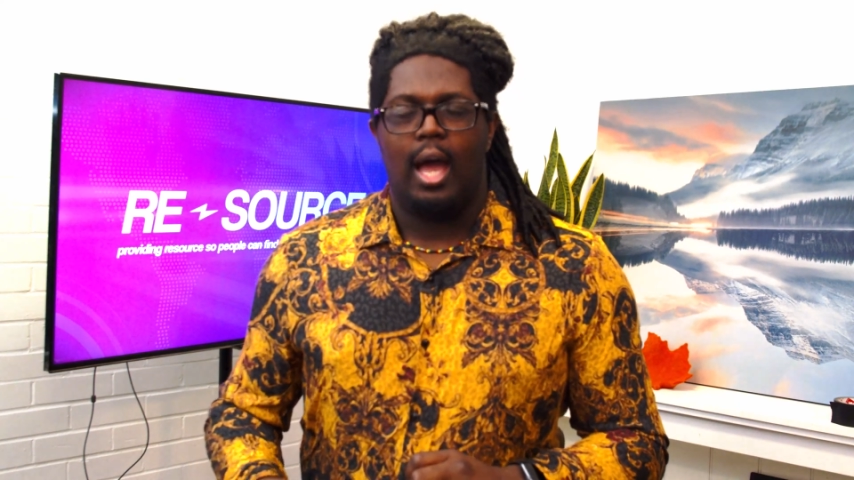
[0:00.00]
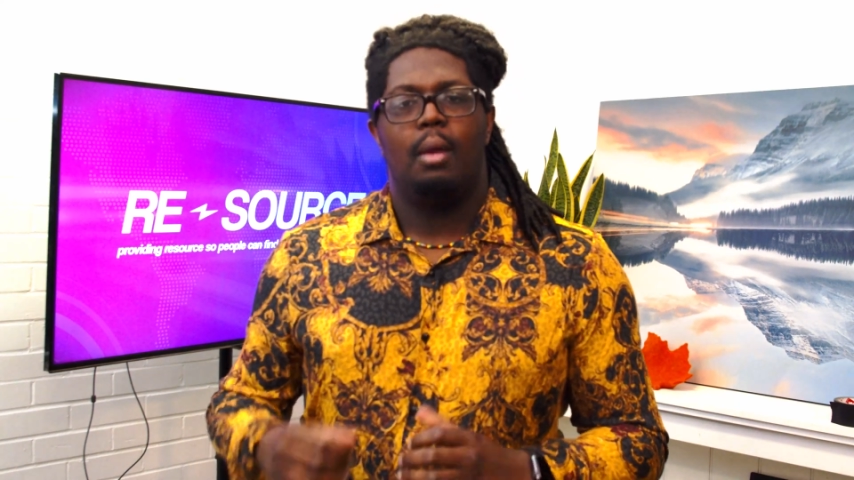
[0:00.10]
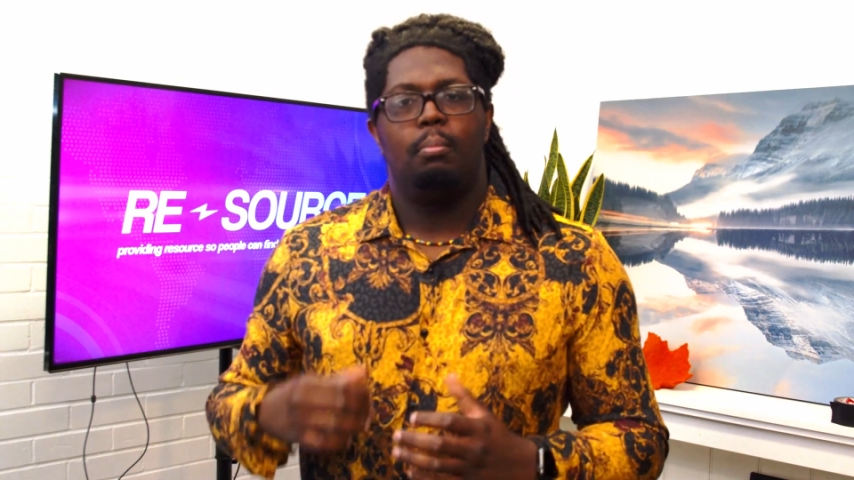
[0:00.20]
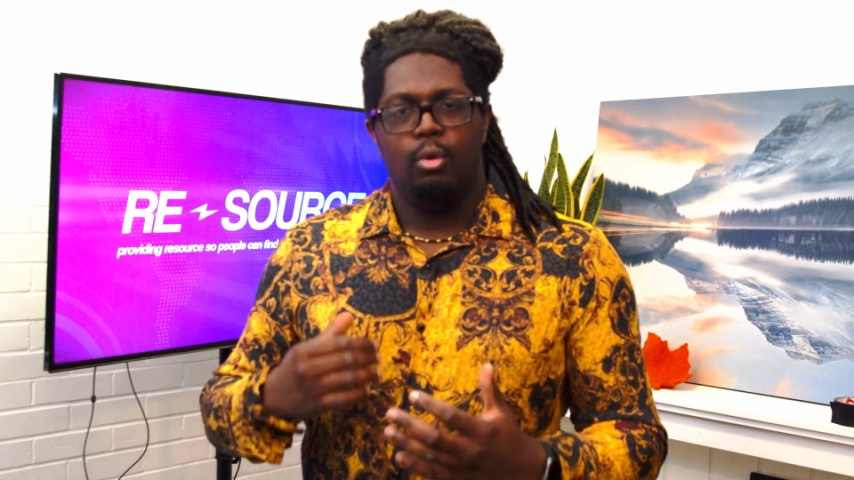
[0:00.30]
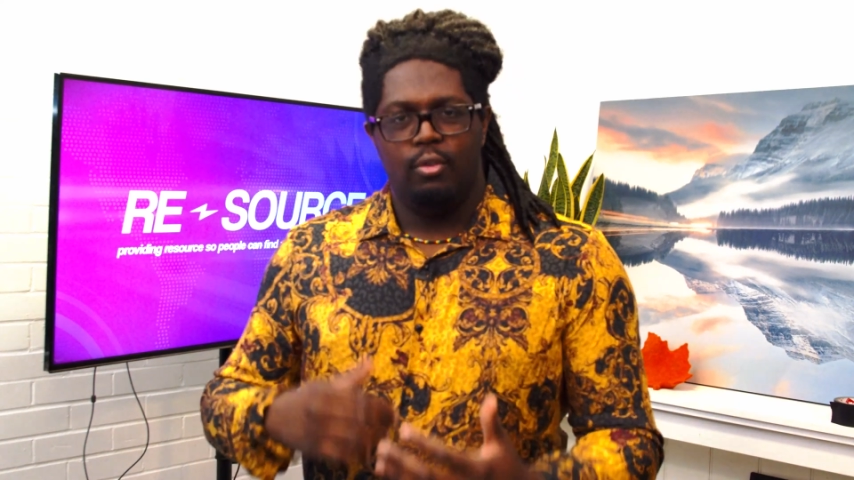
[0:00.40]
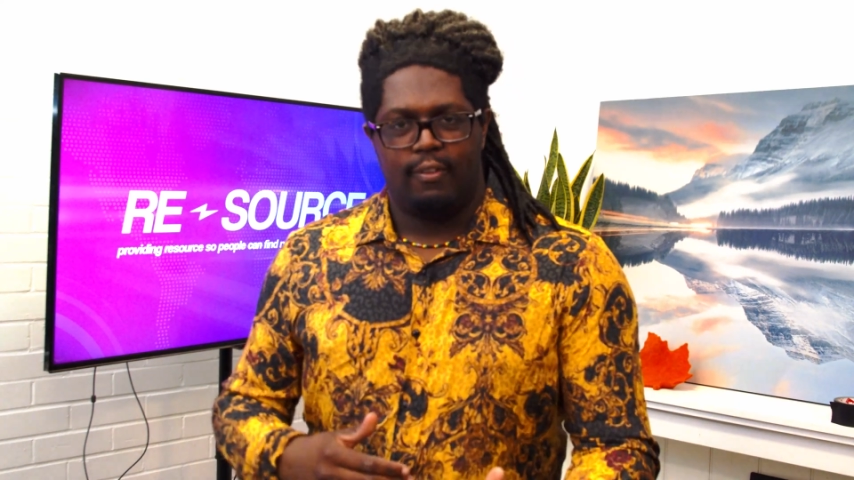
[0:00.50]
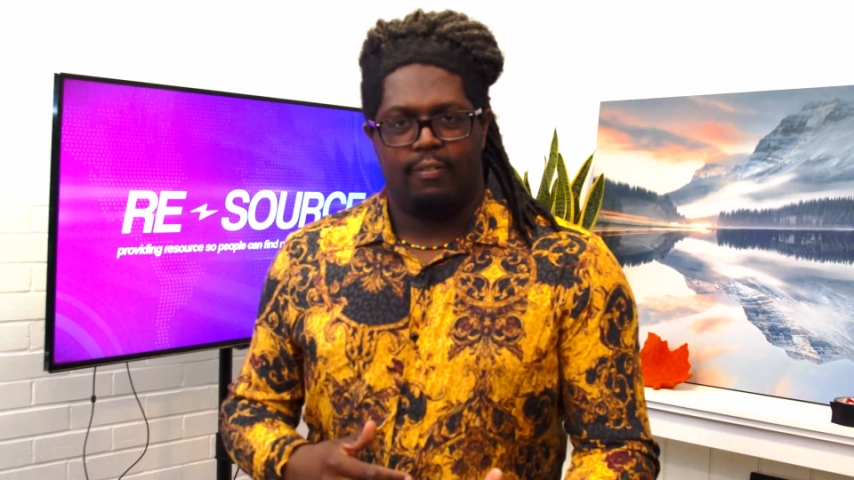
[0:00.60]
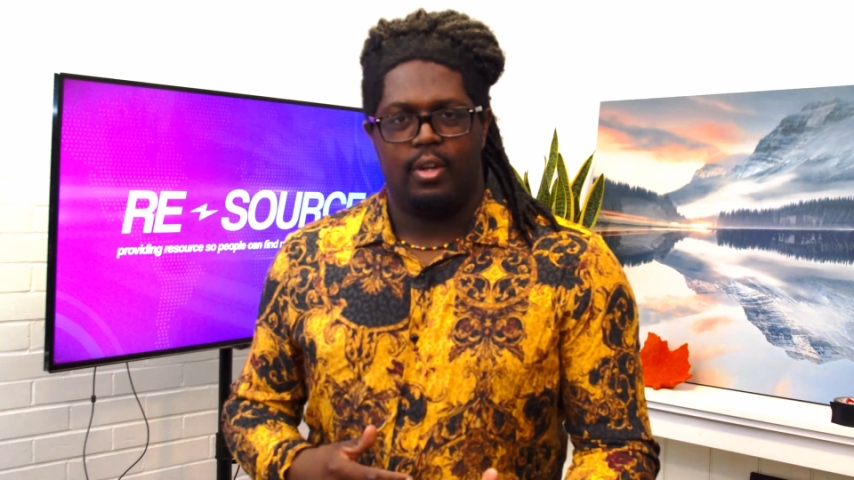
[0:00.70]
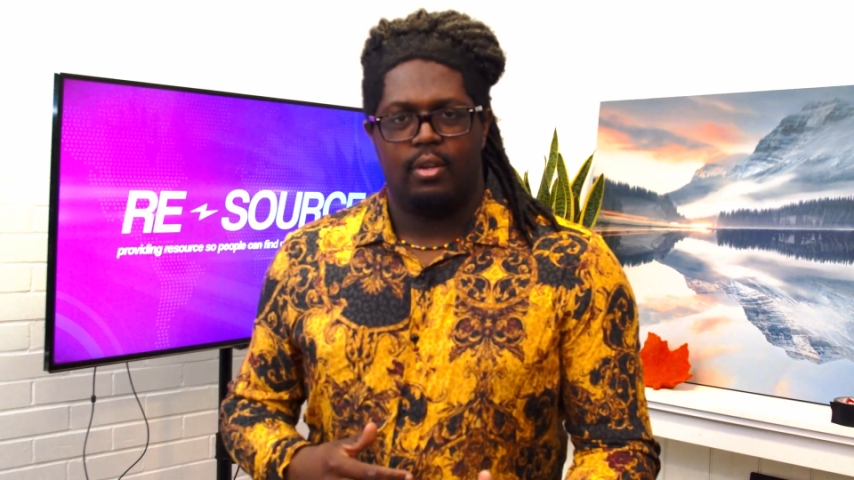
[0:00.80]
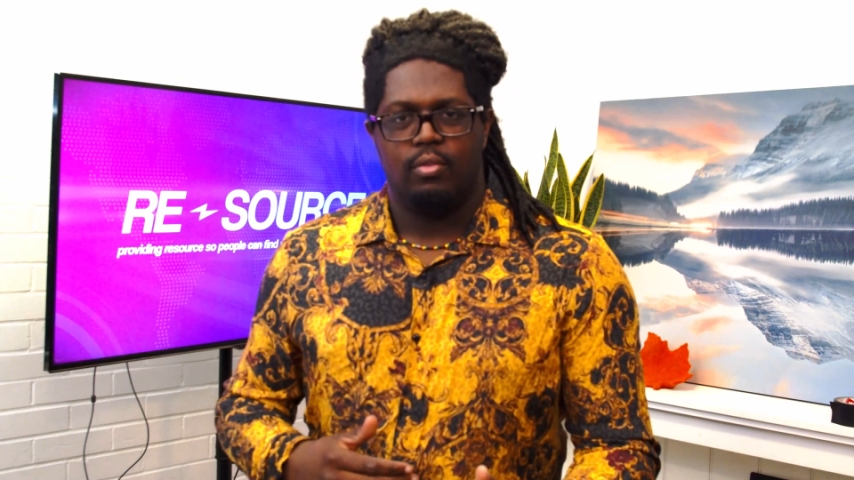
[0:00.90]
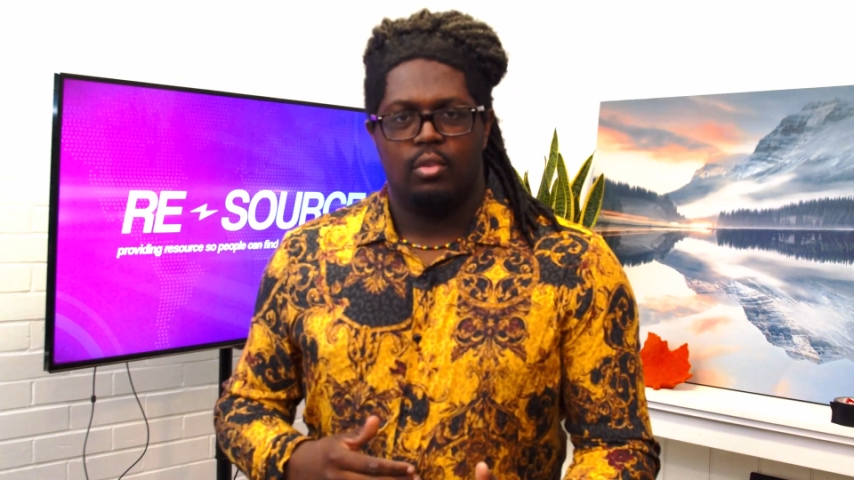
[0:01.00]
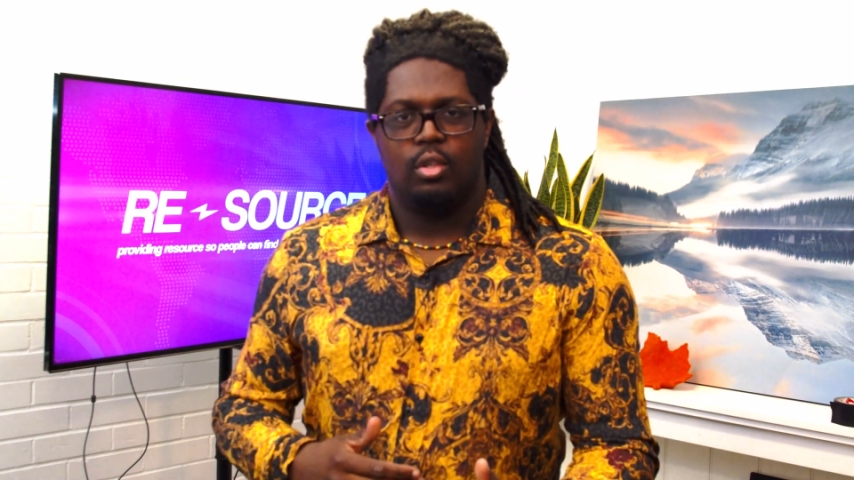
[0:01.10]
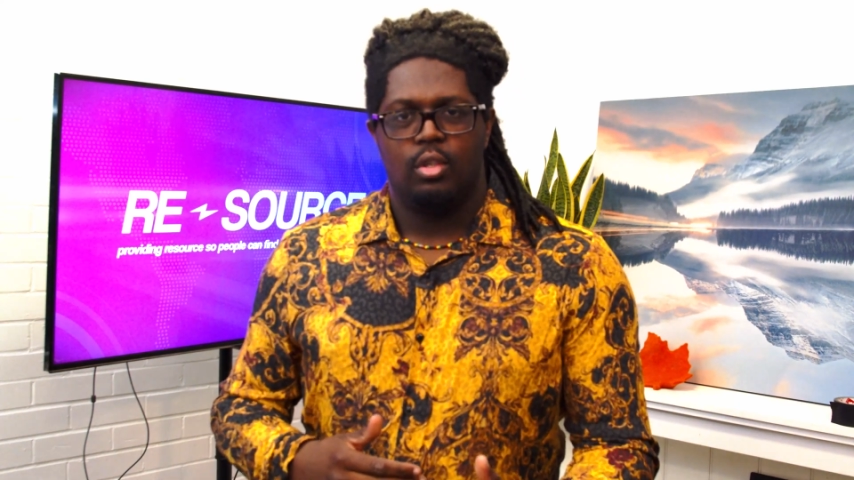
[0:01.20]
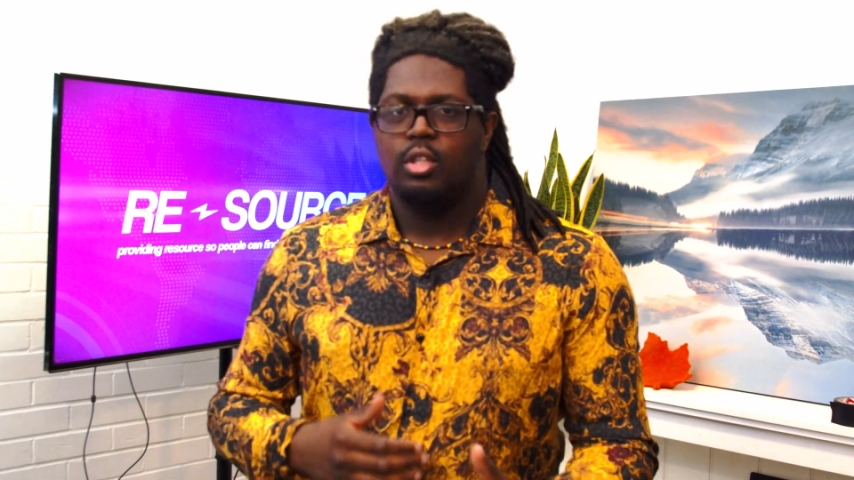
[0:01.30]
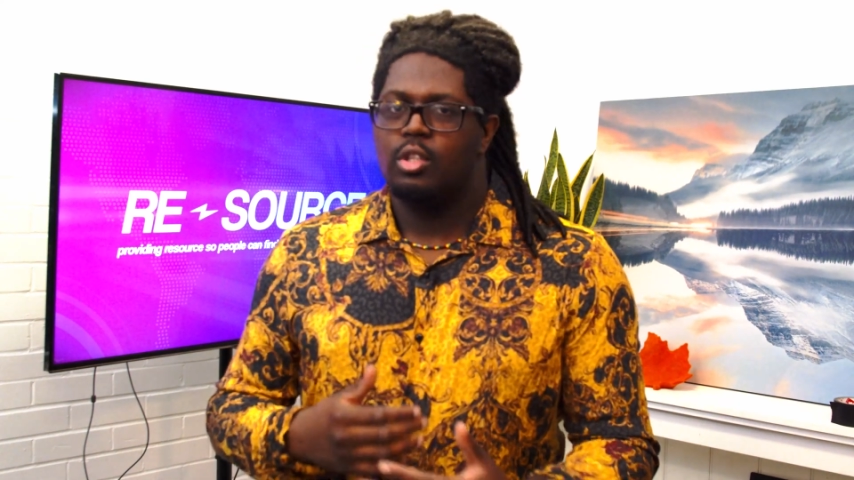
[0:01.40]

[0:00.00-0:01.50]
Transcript: And move off it.